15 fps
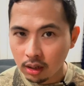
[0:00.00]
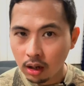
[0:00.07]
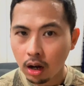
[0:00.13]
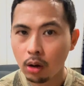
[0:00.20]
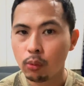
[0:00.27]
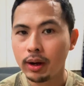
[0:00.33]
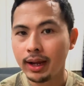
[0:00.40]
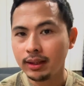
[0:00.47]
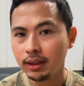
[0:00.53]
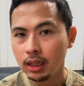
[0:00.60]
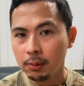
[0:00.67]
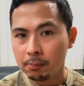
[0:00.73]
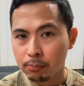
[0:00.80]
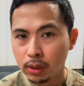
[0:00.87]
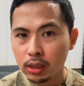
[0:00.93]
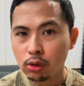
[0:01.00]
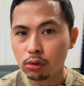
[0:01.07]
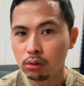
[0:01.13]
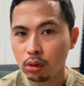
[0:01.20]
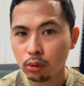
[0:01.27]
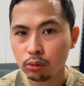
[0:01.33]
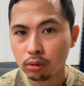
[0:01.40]
all right, a bridge
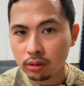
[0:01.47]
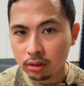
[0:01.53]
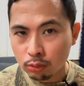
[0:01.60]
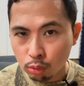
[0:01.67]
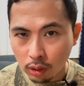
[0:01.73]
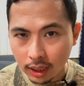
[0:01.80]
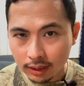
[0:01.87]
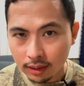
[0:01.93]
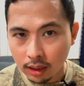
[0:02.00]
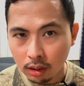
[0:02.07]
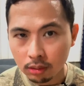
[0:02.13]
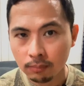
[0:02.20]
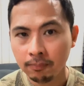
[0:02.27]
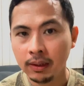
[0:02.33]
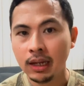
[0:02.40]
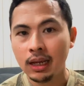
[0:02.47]
note to the dry down,